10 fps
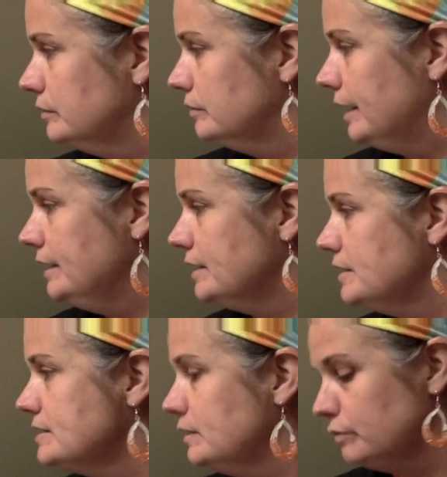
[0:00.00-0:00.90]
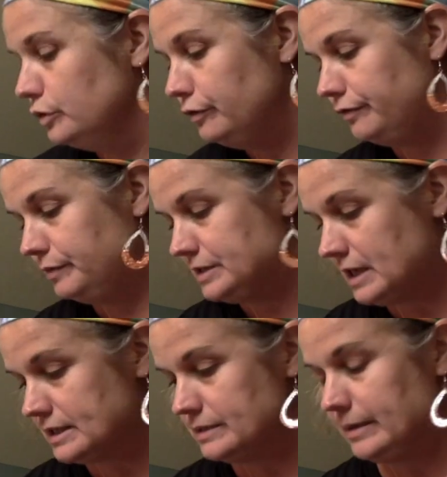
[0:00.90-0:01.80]
Right? Because the roof we
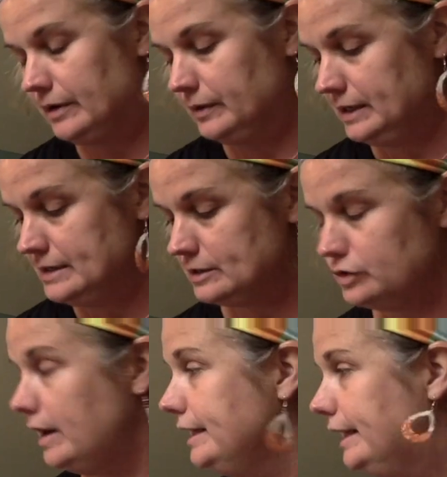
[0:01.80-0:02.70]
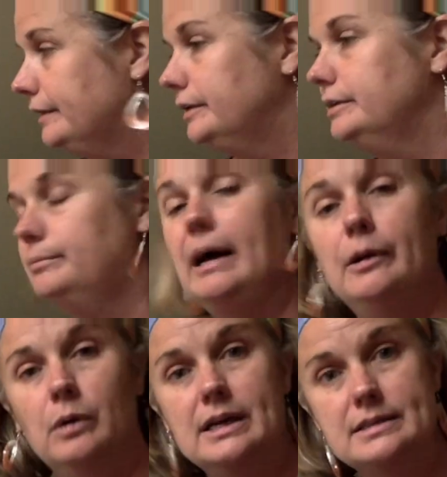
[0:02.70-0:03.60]
talked about is a triangle.
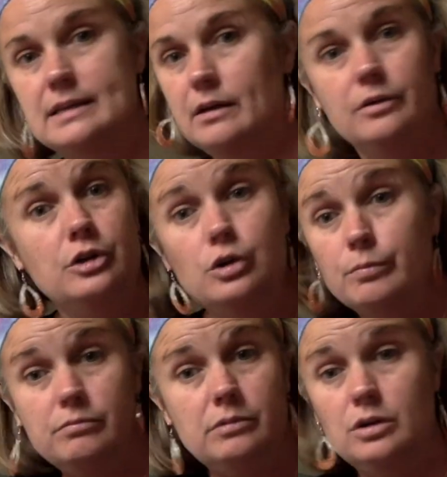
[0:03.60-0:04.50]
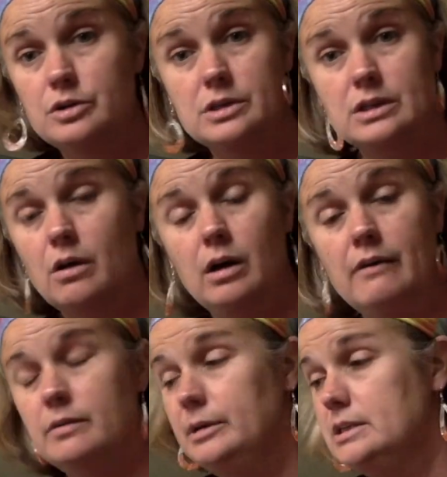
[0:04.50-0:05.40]
Mine was. I don't know, yours is,
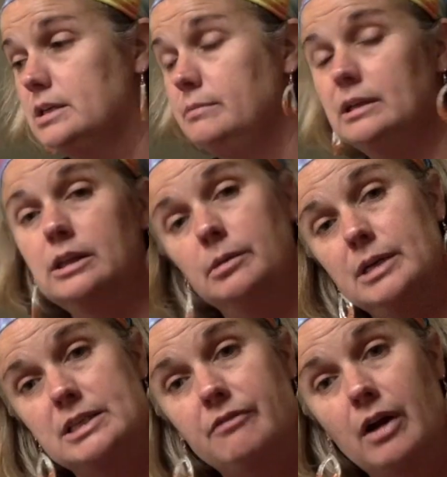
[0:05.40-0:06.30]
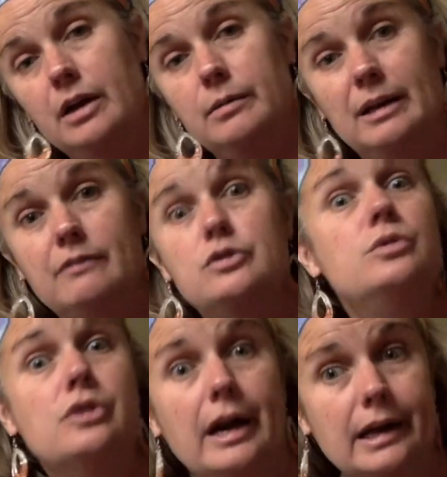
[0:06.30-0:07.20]
everybody's going to be a little bit different. You might have 2
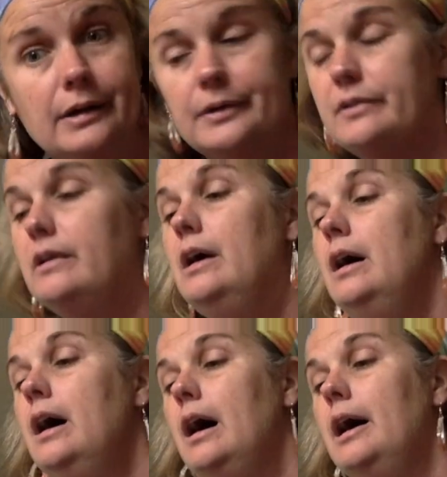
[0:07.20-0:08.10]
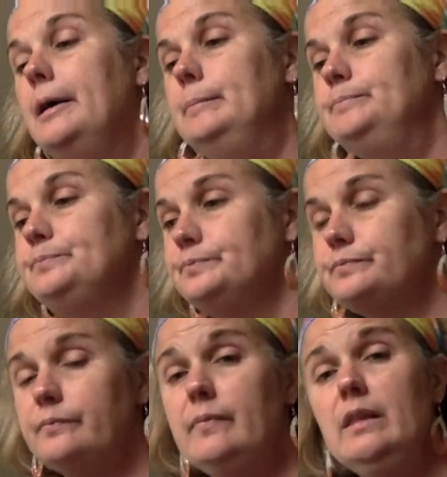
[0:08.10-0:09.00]
triangles.
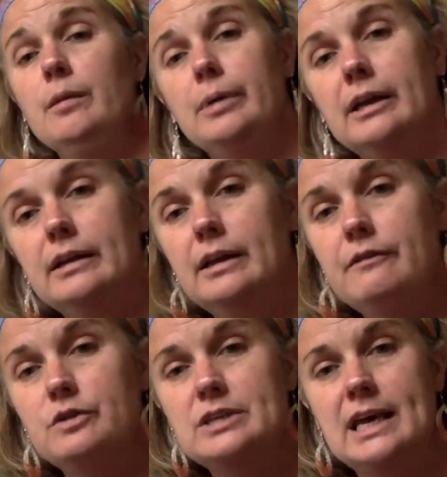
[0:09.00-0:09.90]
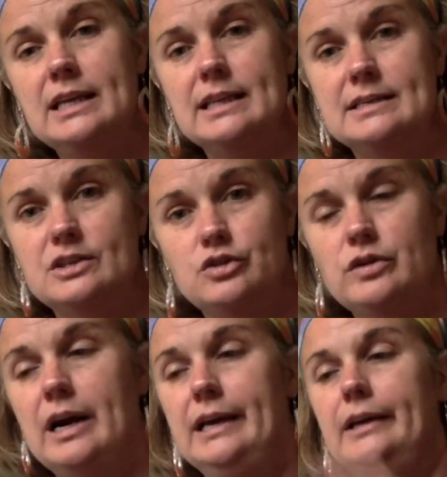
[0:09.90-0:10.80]
But if you take this
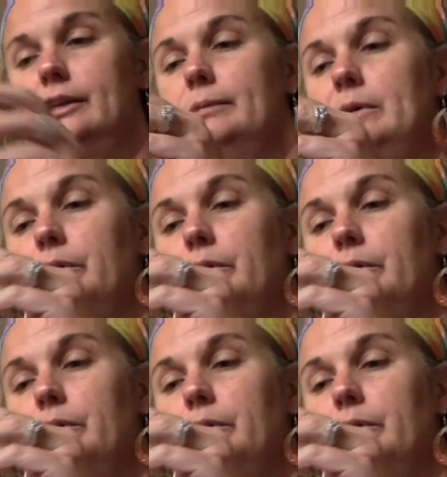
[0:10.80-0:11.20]
triangle, let me